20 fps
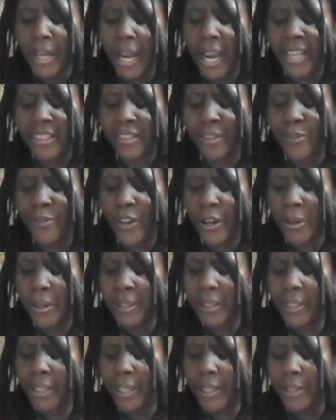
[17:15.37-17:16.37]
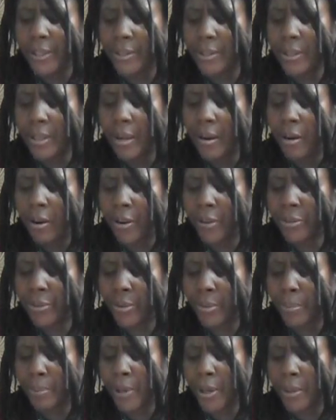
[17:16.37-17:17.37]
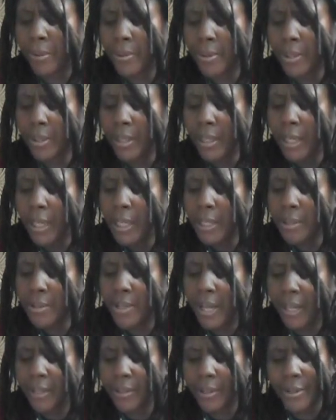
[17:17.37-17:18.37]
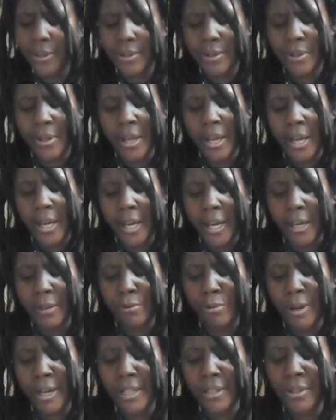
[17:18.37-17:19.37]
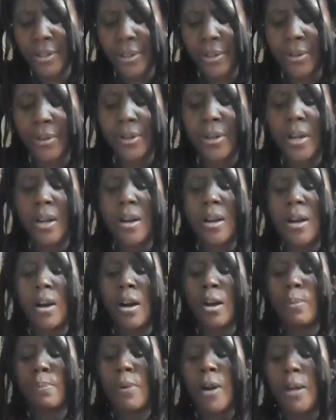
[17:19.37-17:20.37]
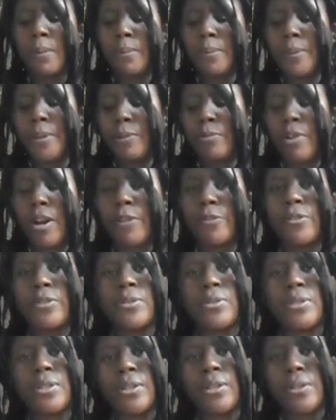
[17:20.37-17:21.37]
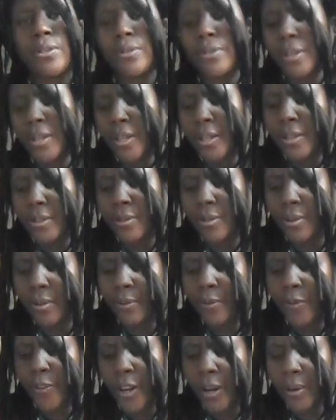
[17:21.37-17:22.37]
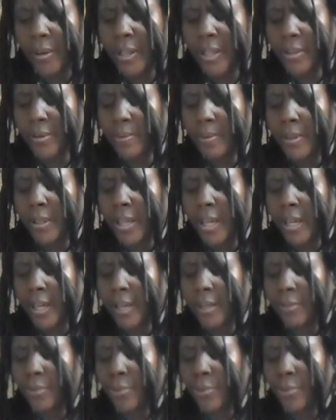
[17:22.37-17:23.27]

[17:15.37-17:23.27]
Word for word: At the very least, Arthur wrote, Santa's sleigh and reindeer are probably references to various related